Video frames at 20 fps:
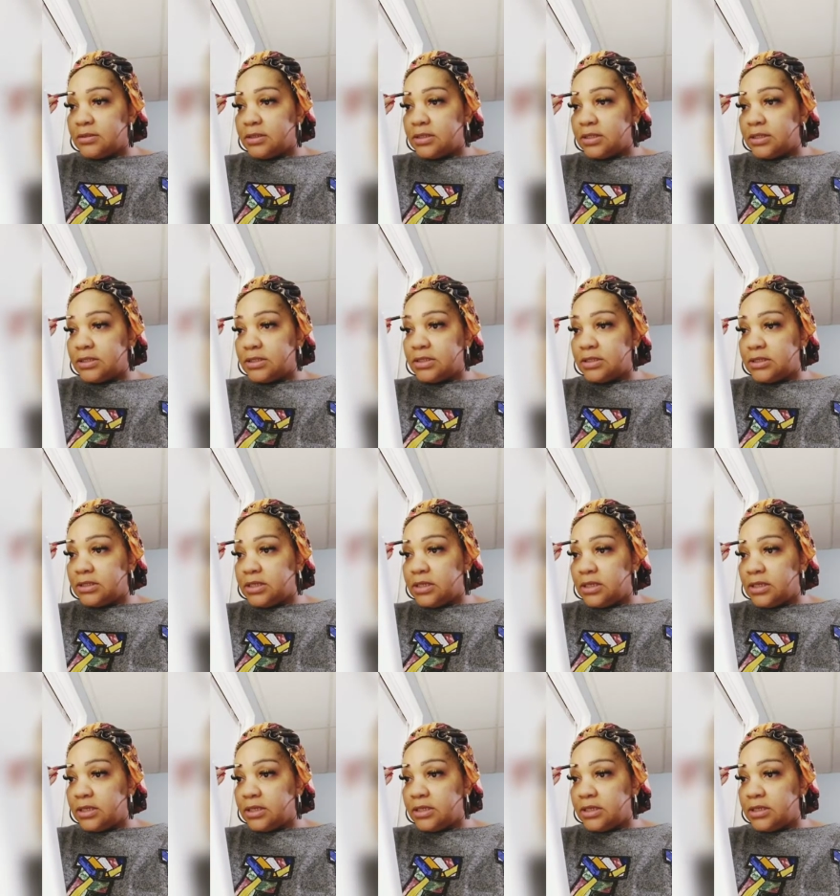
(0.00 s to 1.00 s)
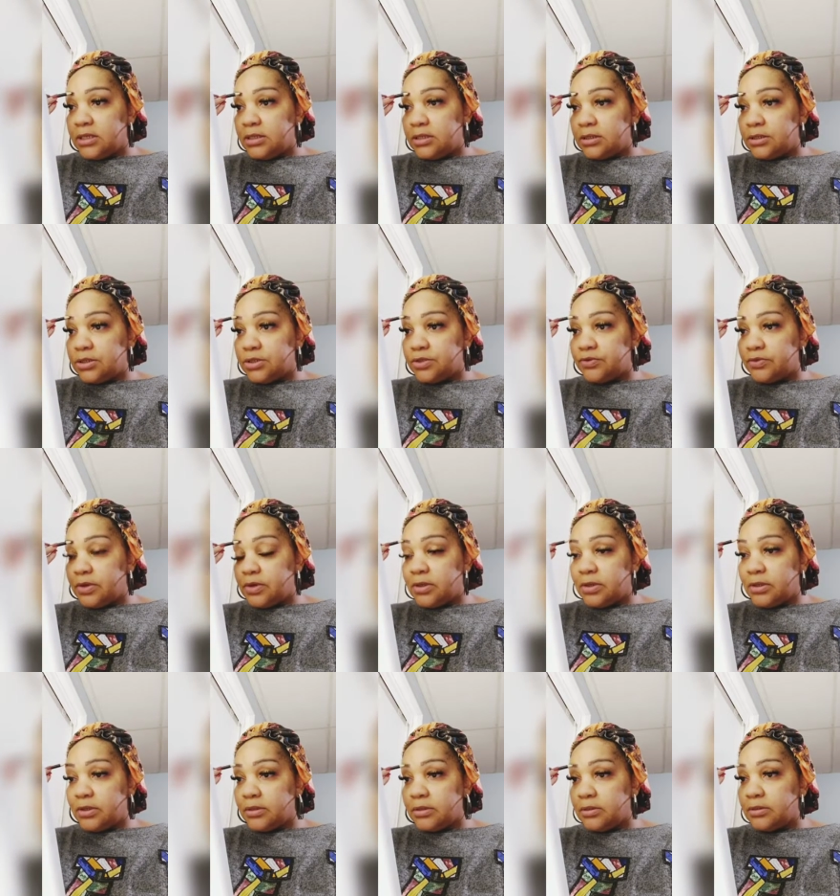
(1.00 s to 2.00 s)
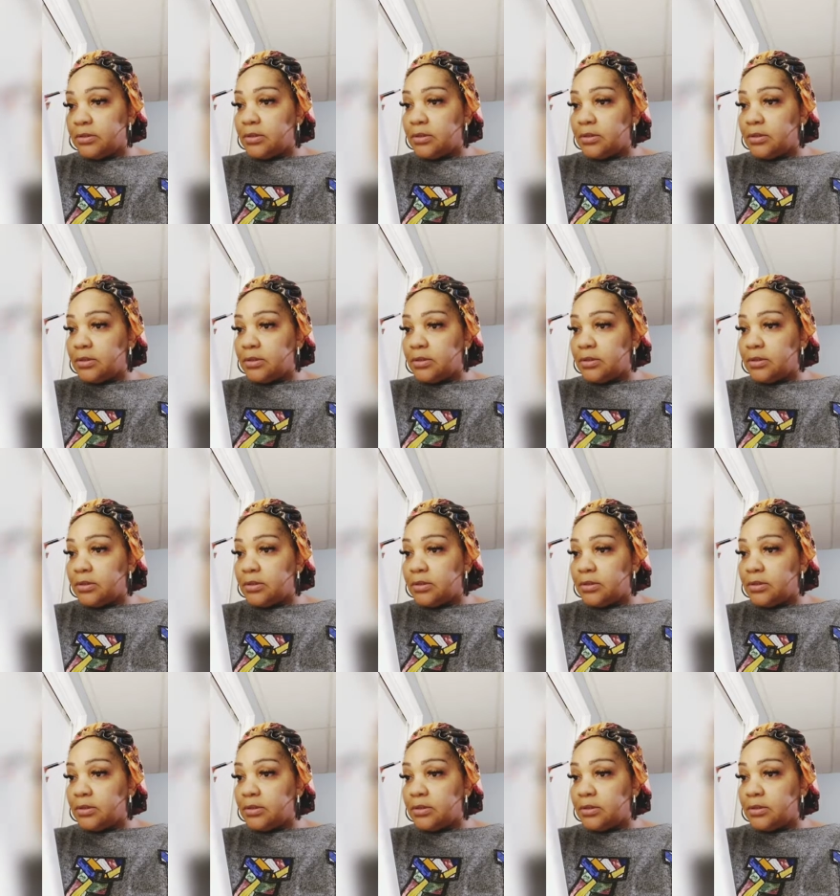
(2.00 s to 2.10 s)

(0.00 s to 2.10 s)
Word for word: it's a daily struggle.